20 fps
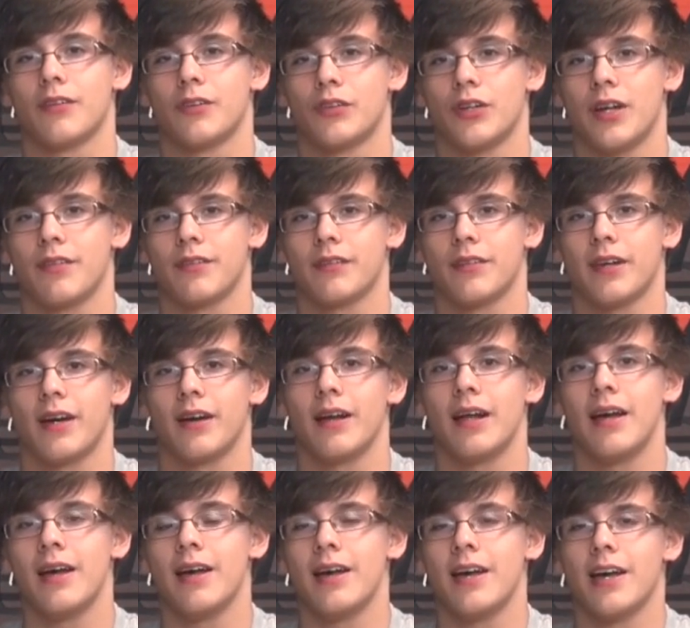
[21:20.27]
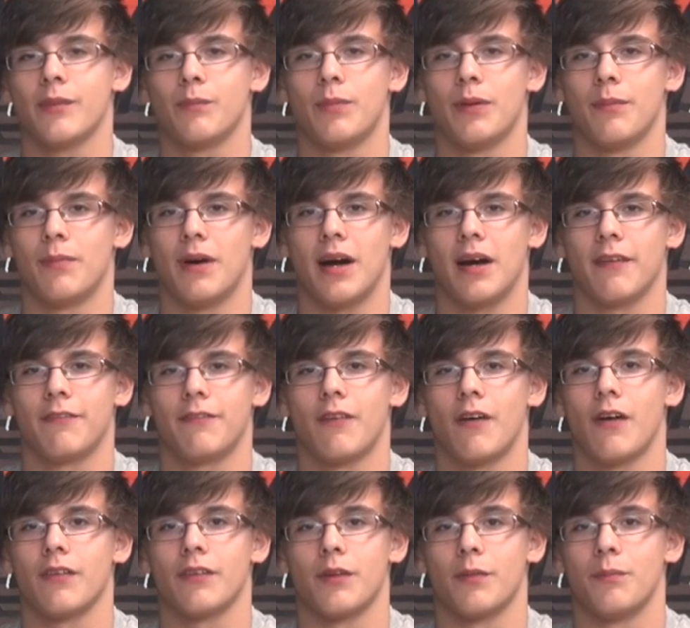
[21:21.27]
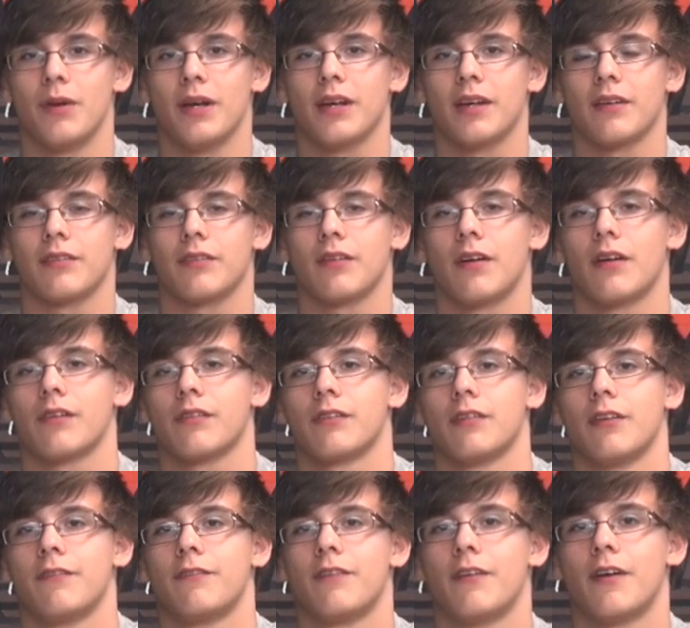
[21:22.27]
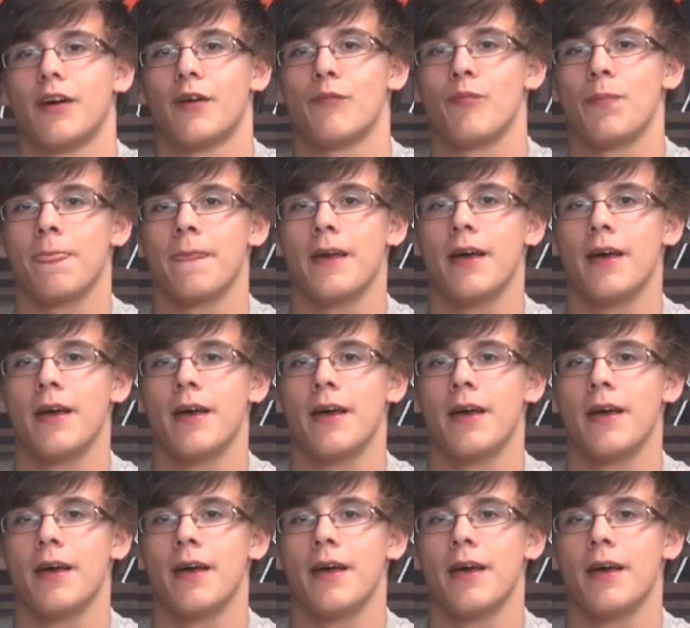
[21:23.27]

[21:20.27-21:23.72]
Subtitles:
Stressed Out has been by far their biggest song so far.